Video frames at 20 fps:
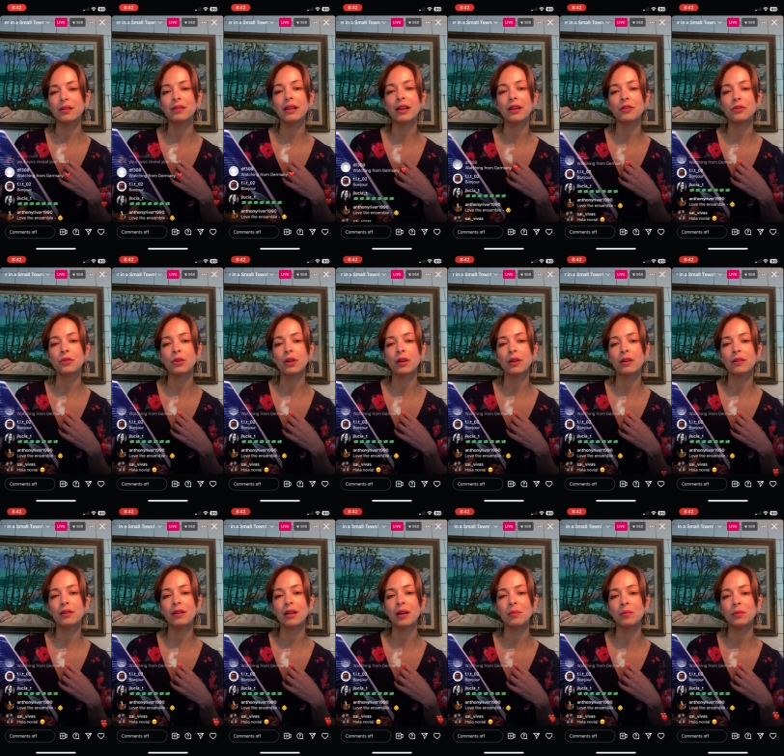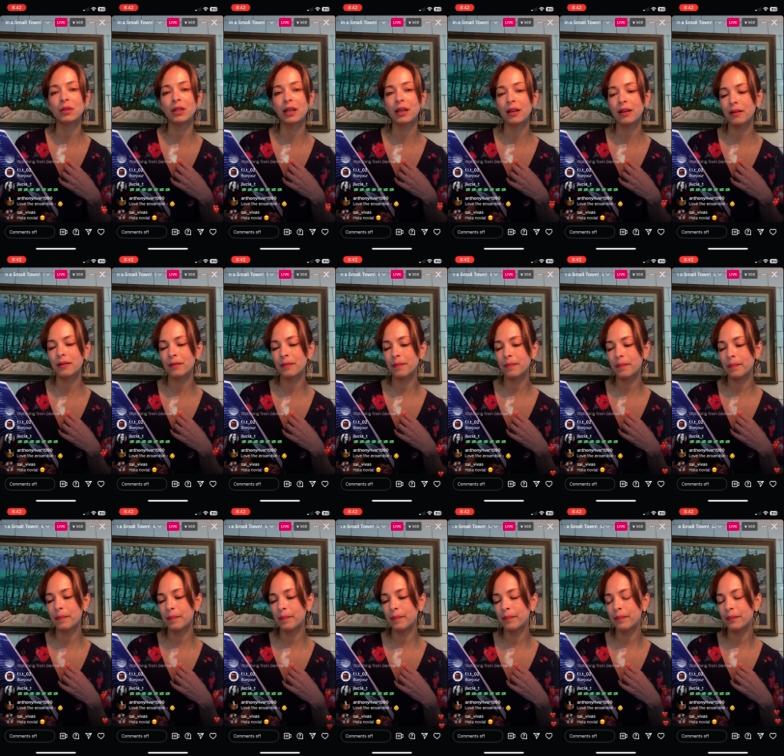that I'm letting you do it,
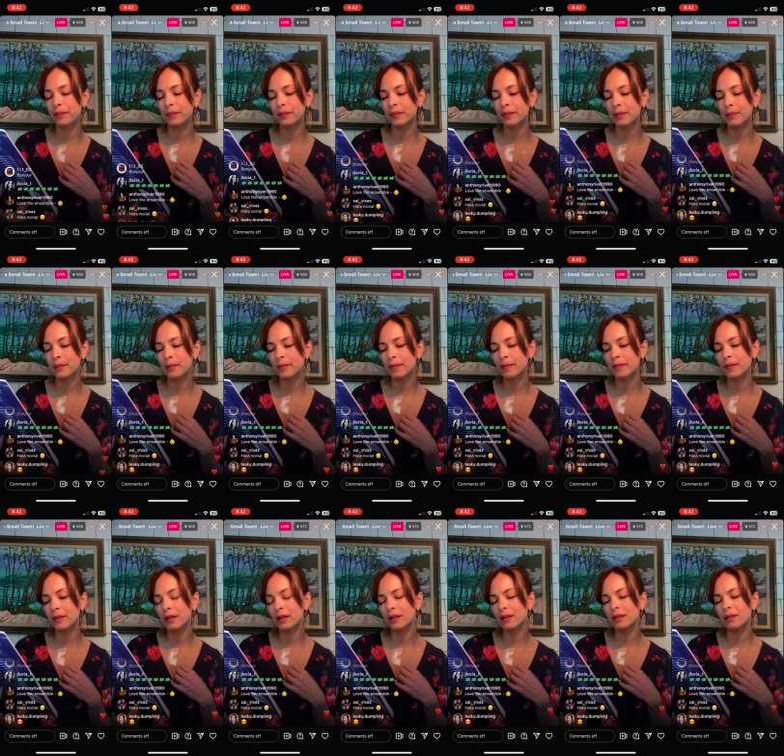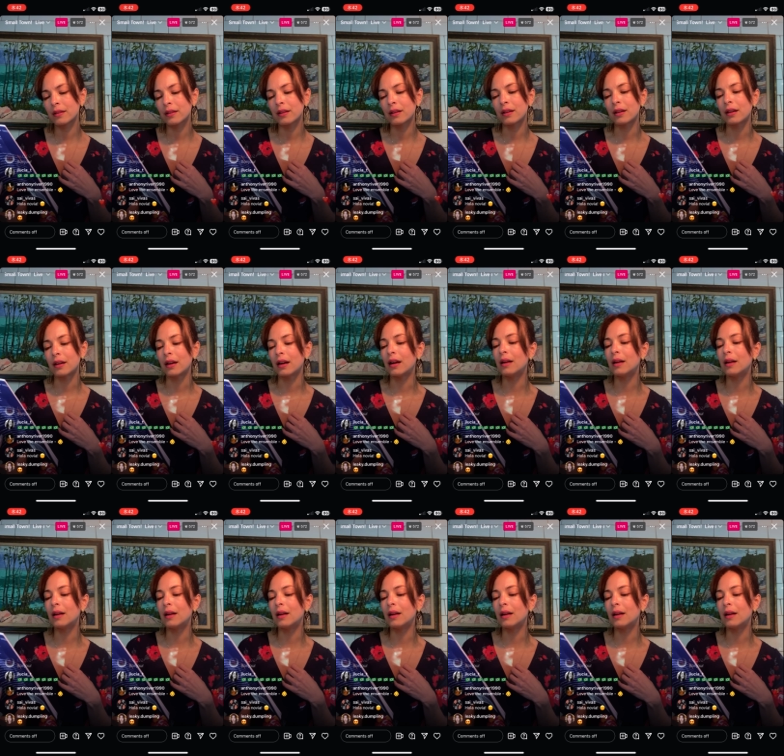said Cassandra numbly.